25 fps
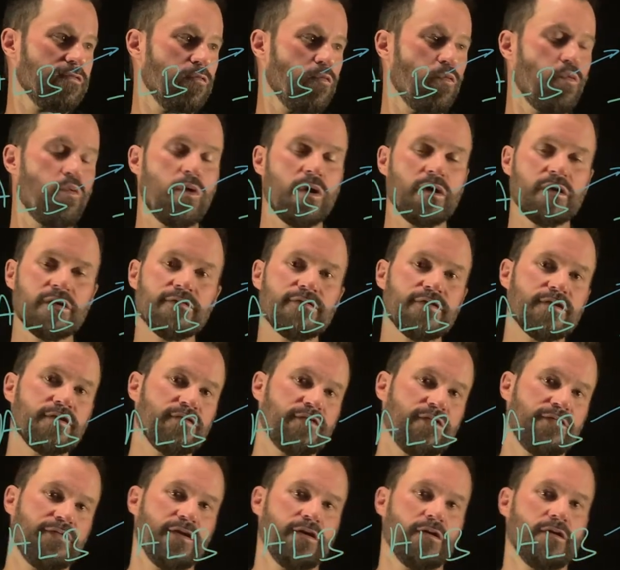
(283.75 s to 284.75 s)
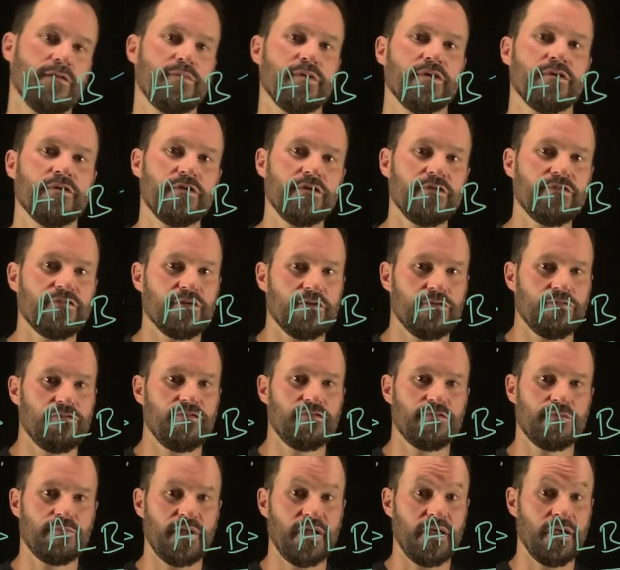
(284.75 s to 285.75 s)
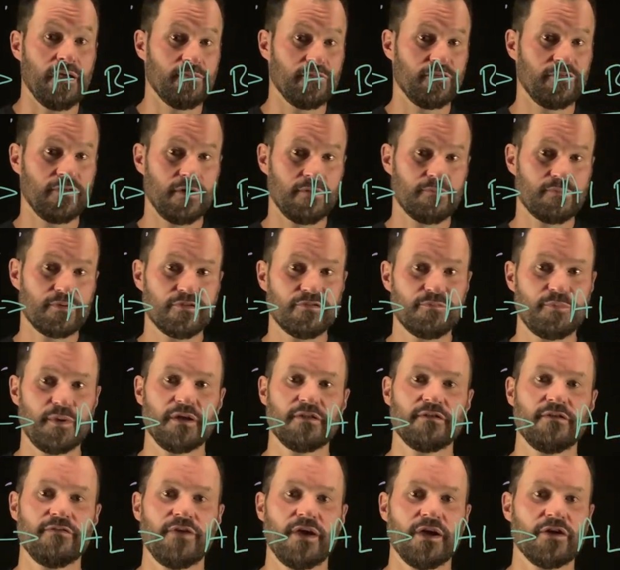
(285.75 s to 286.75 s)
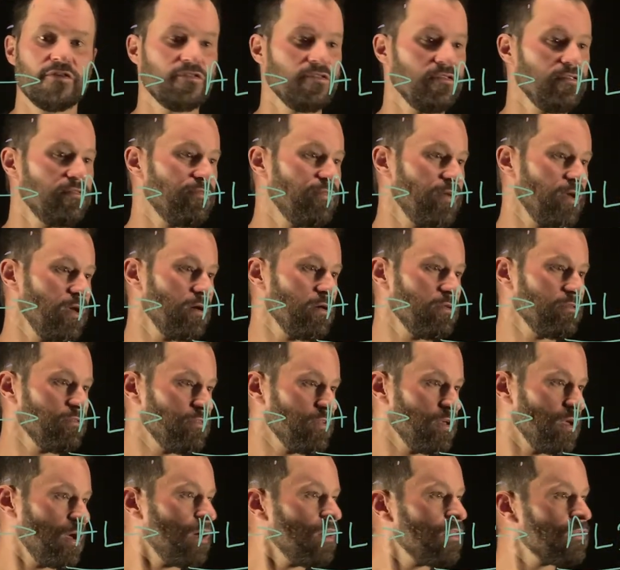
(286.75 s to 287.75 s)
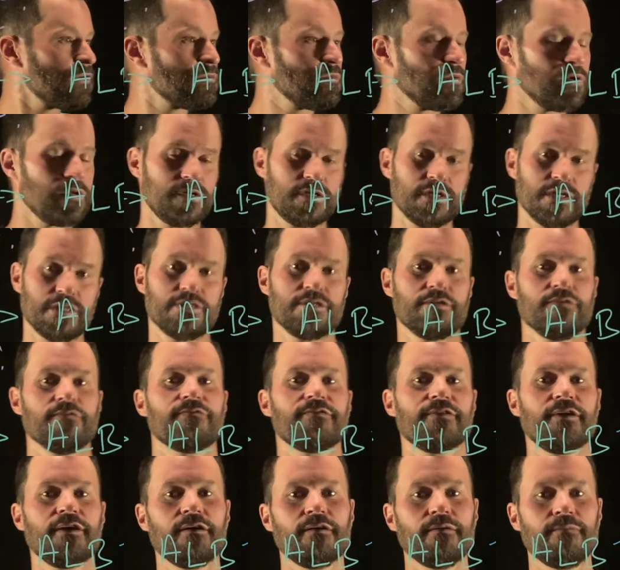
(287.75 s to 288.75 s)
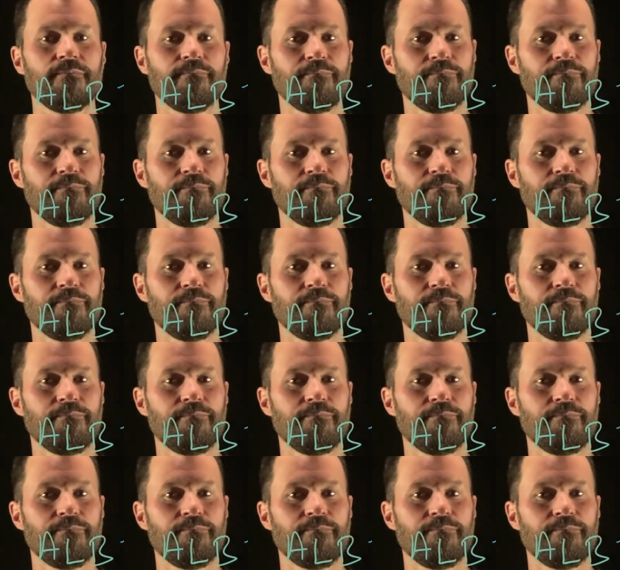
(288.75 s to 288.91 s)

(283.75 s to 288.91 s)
one of those availability zones from an Amazon perspective actually fails, the other one doesn't fail.